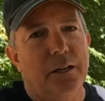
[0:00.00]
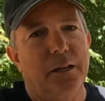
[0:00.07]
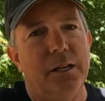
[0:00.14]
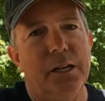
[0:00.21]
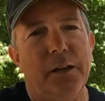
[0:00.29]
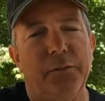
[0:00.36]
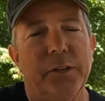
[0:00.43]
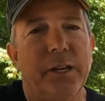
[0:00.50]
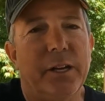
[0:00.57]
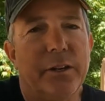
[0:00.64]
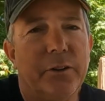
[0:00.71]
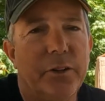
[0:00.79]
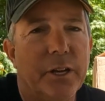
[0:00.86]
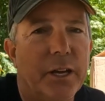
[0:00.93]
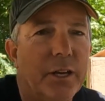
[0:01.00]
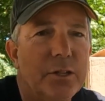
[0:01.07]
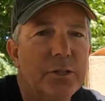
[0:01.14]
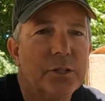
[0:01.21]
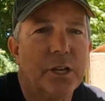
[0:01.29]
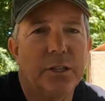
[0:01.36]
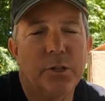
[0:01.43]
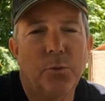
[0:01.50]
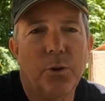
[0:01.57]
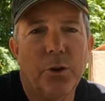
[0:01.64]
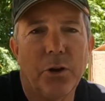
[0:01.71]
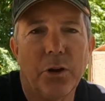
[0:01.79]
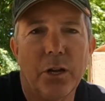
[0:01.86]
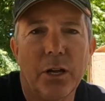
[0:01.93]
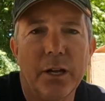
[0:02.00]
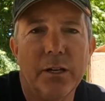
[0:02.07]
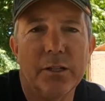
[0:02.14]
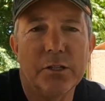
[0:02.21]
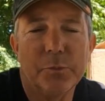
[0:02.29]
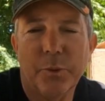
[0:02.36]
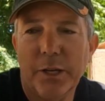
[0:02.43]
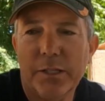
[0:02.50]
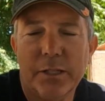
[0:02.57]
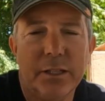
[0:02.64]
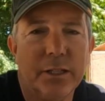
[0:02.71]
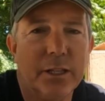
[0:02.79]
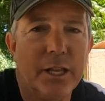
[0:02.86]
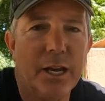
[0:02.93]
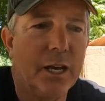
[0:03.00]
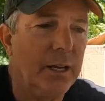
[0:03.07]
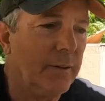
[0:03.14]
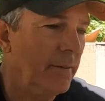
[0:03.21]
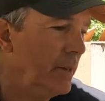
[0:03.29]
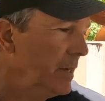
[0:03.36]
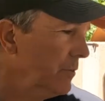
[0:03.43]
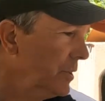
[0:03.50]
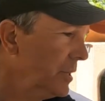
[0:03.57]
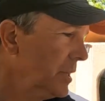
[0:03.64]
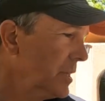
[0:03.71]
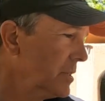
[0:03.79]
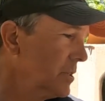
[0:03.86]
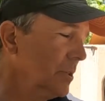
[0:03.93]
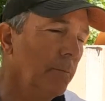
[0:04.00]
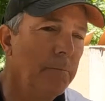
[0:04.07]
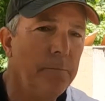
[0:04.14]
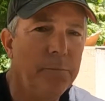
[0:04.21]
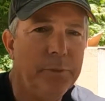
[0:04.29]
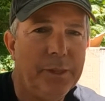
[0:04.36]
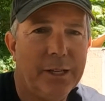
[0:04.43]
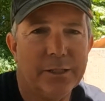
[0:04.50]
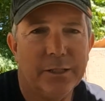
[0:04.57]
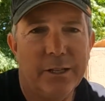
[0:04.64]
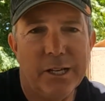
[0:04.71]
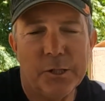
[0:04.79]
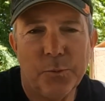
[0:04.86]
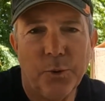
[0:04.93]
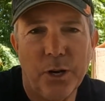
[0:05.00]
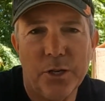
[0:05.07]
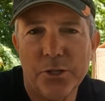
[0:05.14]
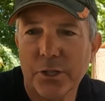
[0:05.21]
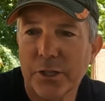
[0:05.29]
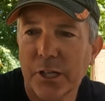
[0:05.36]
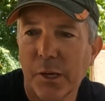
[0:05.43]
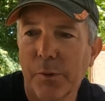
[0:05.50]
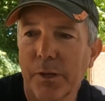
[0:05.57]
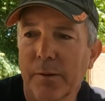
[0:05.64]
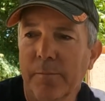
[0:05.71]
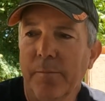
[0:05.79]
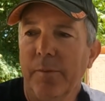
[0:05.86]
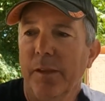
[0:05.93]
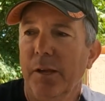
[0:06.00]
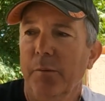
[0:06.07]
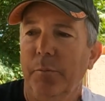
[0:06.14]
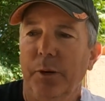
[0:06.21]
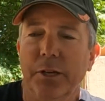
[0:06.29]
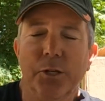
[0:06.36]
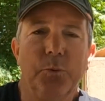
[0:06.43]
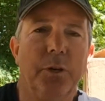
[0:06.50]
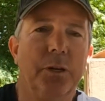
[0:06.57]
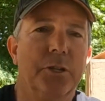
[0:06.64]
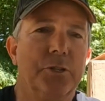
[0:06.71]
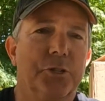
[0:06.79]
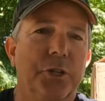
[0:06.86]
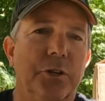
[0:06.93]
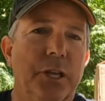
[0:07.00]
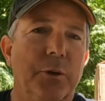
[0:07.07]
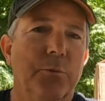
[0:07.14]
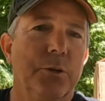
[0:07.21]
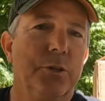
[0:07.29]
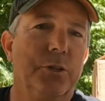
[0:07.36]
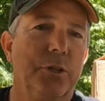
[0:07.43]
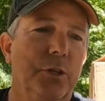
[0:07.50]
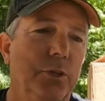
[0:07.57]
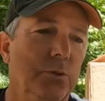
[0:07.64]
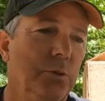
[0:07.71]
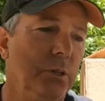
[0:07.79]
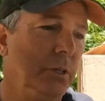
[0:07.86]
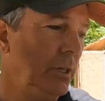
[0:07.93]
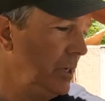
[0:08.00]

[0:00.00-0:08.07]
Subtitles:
I have to get under the house, cut the water line, and splice into that and everything. So that's the next project coming. I just wanted to share that with you.